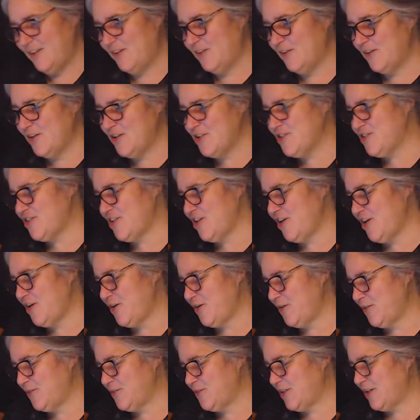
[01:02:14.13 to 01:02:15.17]
or a
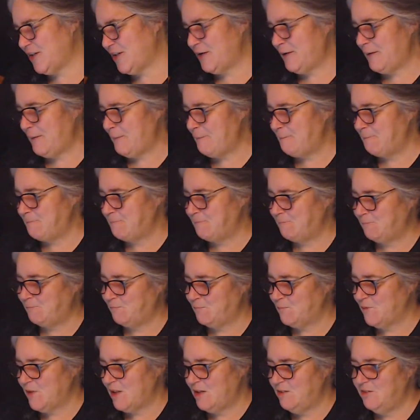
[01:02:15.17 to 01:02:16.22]
toad,
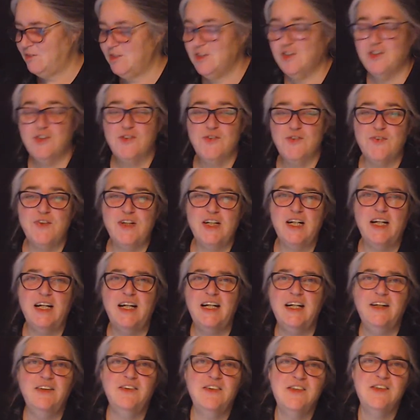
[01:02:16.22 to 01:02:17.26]
which is what
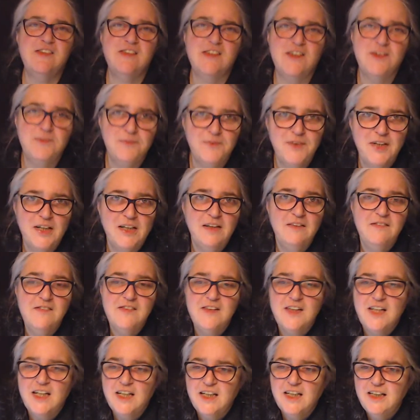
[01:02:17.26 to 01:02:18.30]
I always did when I was
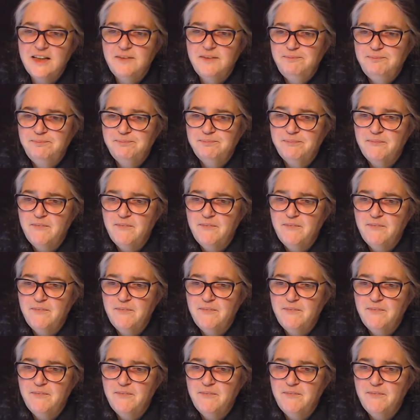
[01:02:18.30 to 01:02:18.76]
a kid.